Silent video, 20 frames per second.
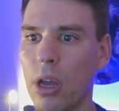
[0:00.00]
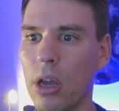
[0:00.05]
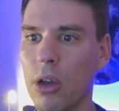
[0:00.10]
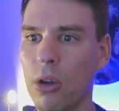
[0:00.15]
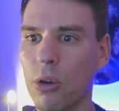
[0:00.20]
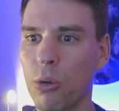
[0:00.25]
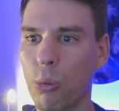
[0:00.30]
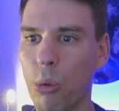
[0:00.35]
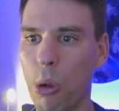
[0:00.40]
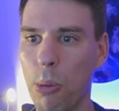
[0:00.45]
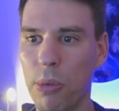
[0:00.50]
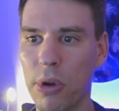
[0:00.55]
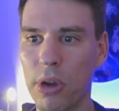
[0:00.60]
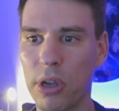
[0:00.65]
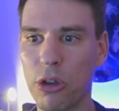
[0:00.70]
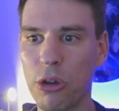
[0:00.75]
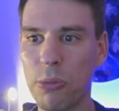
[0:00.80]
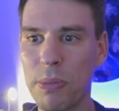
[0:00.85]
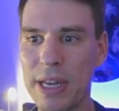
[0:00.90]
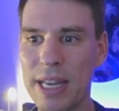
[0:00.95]
Remember, it
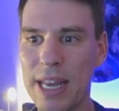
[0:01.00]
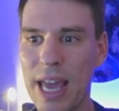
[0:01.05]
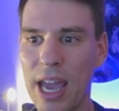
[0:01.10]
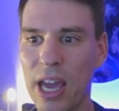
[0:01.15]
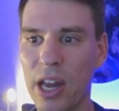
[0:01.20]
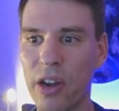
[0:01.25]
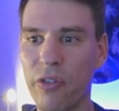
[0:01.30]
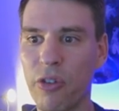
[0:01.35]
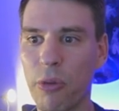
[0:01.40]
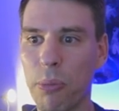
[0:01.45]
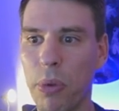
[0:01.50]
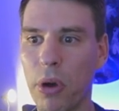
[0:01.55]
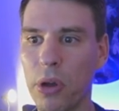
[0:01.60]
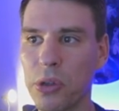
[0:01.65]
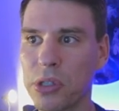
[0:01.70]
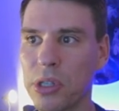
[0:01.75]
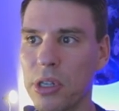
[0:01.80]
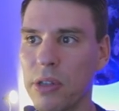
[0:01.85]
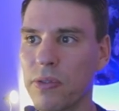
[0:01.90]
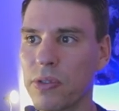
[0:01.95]
could be negative or
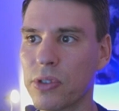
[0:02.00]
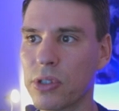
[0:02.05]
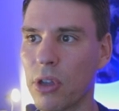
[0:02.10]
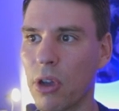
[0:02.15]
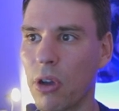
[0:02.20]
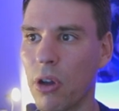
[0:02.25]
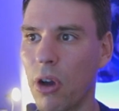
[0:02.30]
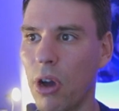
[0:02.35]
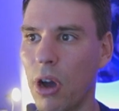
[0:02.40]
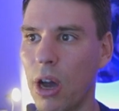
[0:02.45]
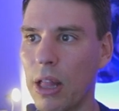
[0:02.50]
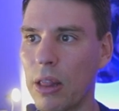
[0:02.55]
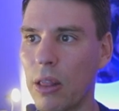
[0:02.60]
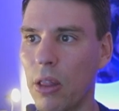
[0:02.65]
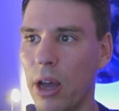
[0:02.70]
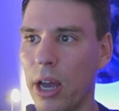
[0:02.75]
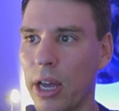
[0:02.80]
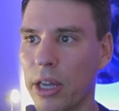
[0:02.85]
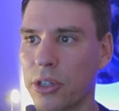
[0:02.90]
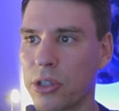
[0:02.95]
positive, so I
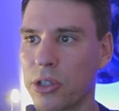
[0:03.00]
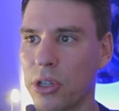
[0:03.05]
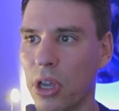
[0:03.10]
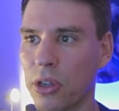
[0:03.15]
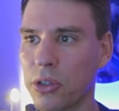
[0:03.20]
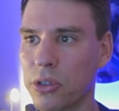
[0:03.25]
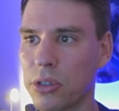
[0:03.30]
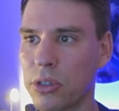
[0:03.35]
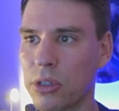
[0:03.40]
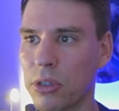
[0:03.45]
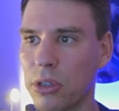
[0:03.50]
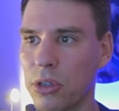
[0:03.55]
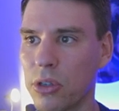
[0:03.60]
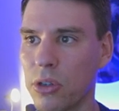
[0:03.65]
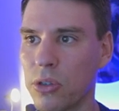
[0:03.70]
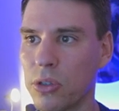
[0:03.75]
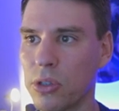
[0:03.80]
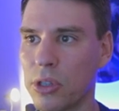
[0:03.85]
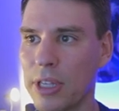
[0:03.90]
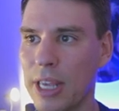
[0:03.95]
like just to
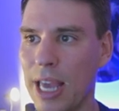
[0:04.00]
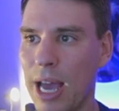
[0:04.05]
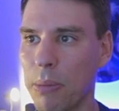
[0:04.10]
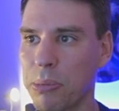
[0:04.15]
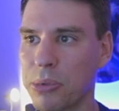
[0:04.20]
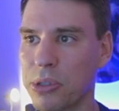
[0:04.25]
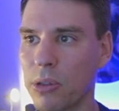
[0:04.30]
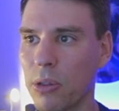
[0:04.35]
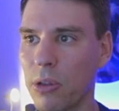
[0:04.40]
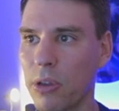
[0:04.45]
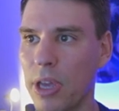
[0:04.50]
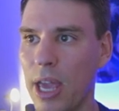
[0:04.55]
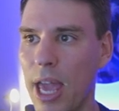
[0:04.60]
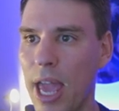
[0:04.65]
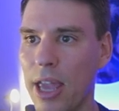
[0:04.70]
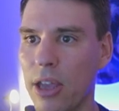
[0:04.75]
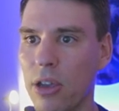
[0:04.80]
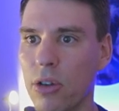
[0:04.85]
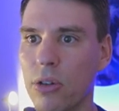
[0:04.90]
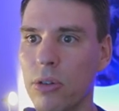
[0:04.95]
use the absolute
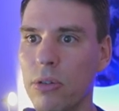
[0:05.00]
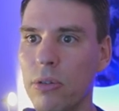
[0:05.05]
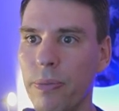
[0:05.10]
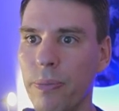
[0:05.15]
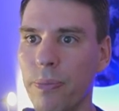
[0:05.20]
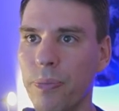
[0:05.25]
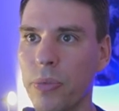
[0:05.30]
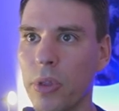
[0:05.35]
angle.